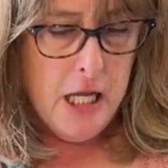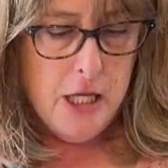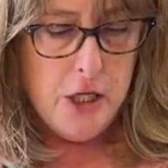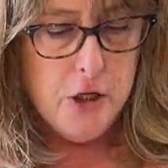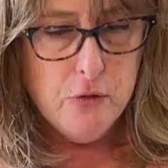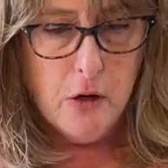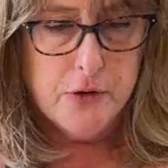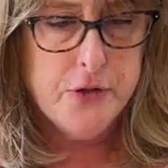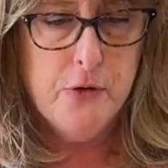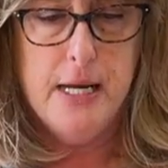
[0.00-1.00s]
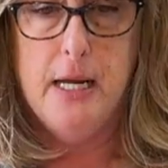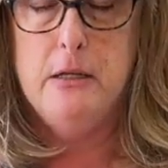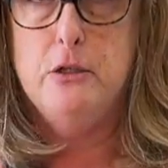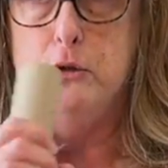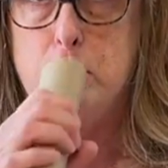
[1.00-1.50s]
You also
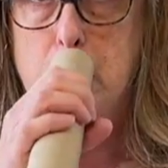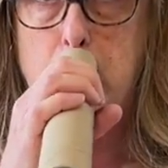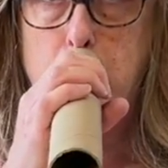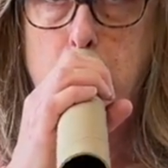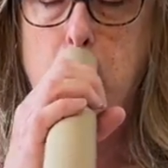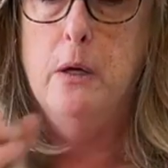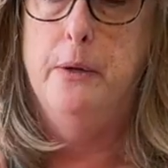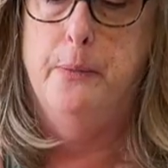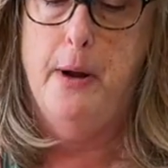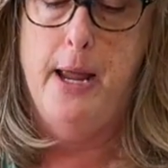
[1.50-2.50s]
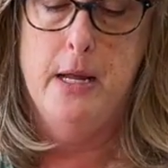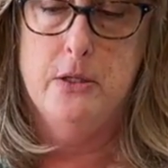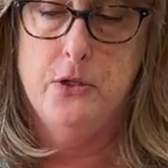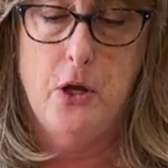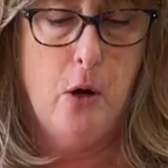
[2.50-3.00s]
need right?
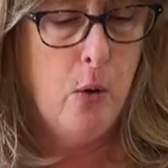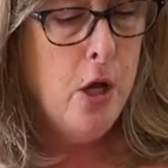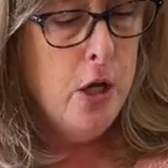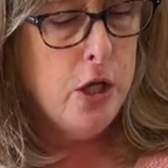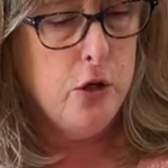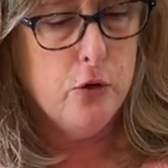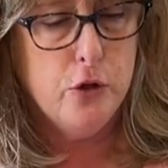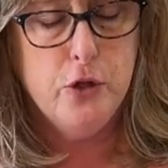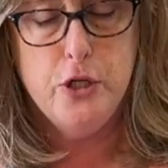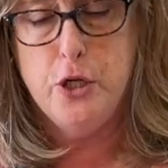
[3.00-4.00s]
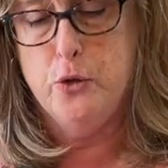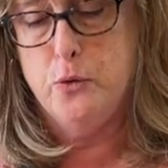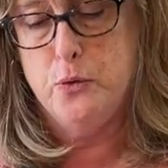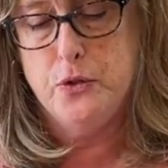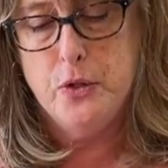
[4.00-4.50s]
So you could
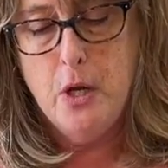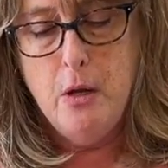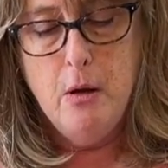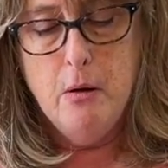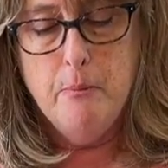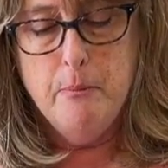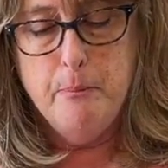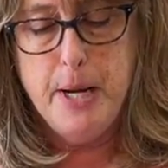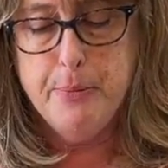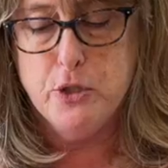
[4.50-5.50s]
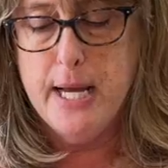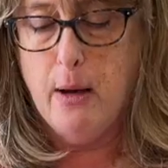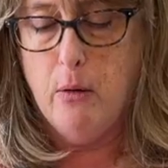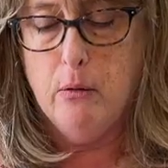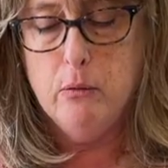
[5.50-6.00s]
use paper
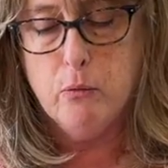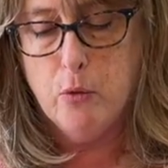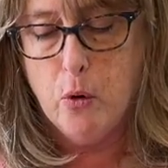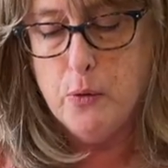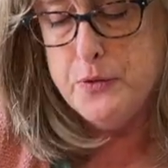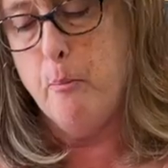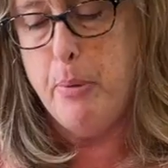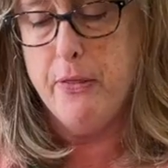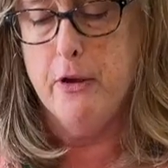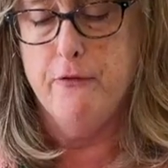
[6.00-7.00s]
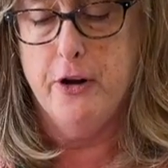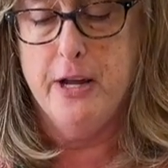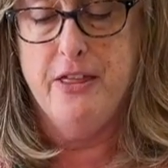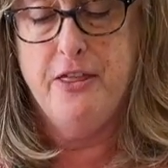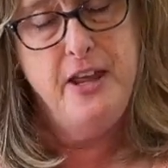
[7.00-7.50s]
towel rolls, but they're
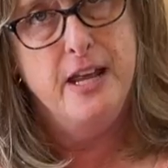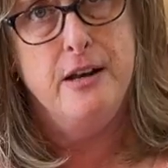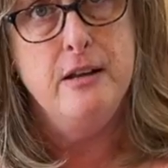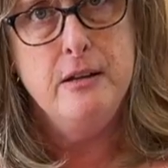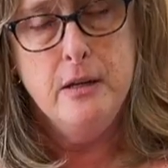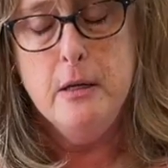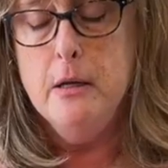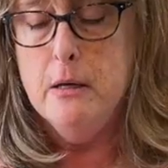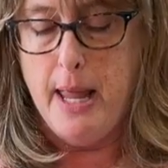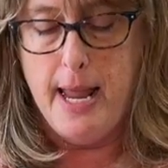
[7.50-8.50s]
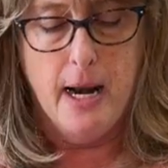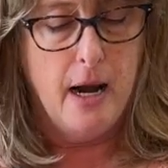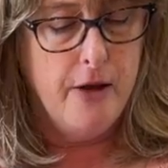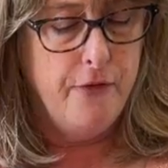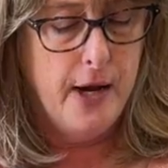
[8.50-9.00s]
very thin, and
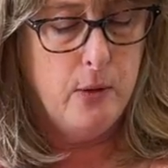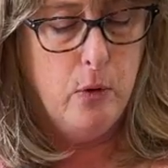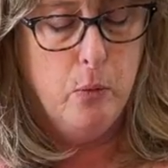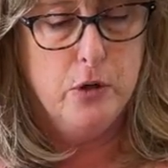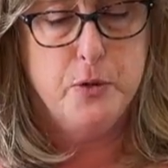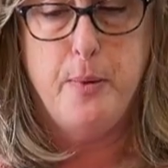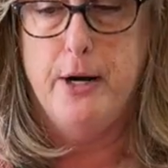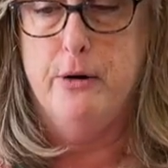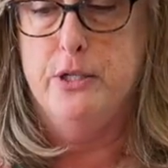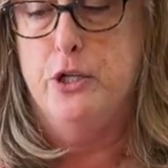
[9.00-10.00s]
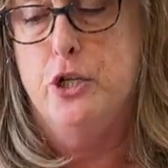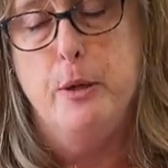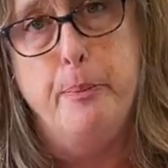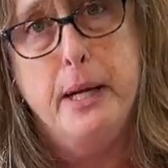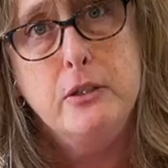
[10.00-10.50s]
I find what works better is a
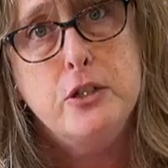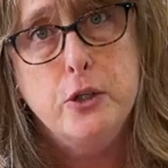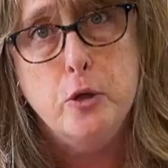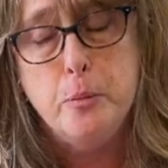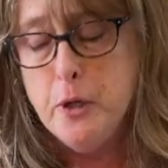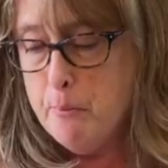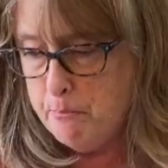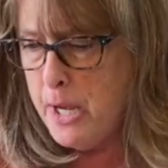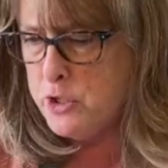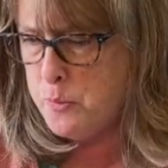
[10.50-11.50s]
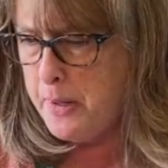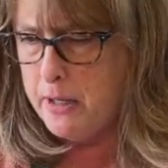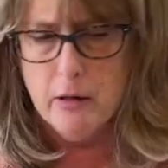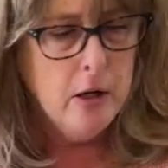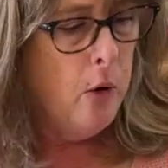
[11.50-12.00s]
shipping tube, much
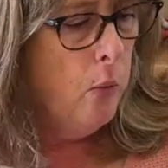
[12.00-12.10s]
better.